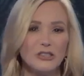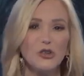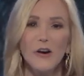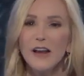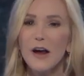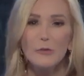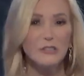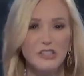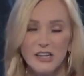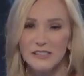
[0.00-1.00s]
a joint heir
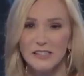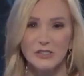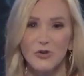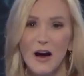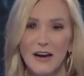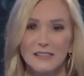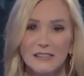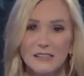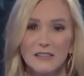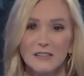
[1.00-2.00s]
with Jesus
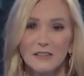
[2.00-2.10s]
Christ.